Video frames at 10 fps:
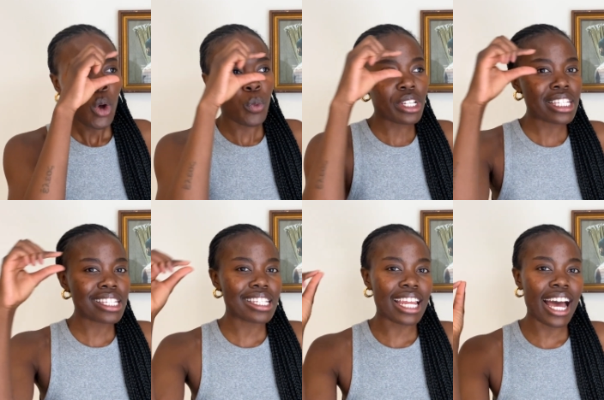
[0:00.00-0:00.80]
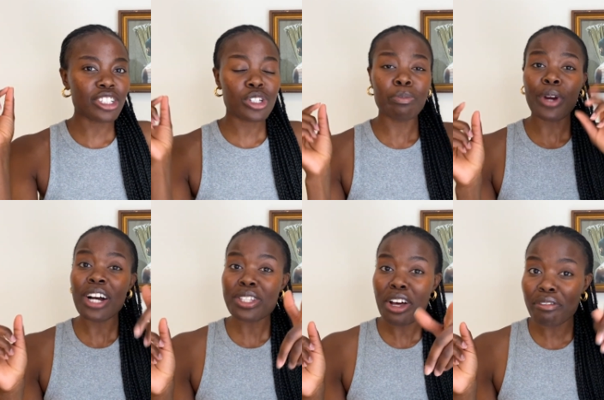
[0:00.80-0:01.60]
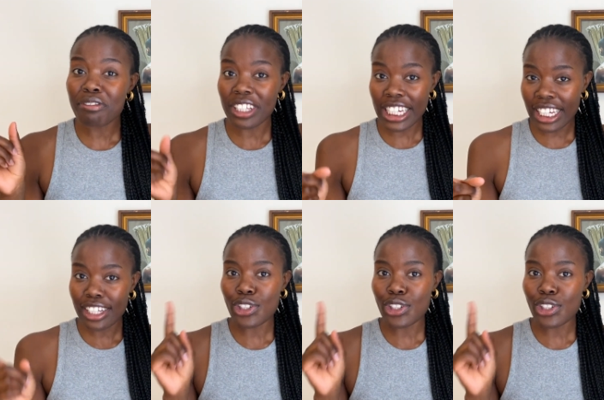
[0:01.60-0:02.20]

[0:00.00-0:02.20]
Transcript: was snatched brows on fleek